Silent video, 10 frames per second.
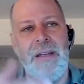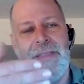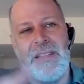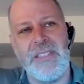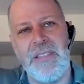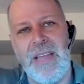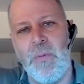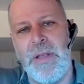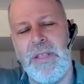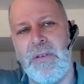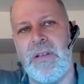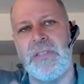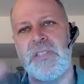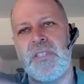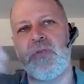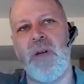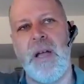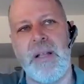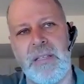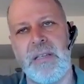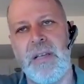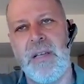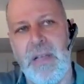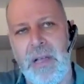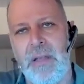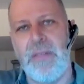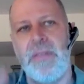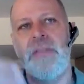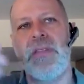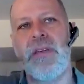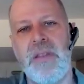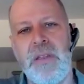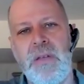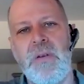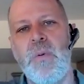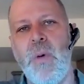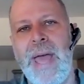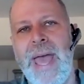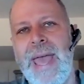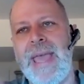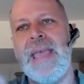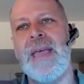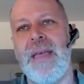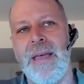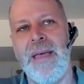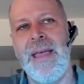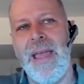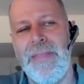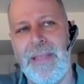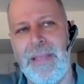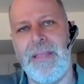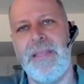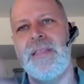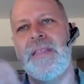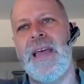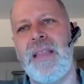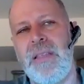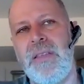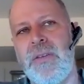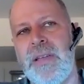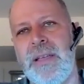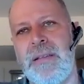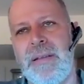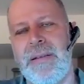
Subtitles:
And then, so then when you construct the new way, and then you can,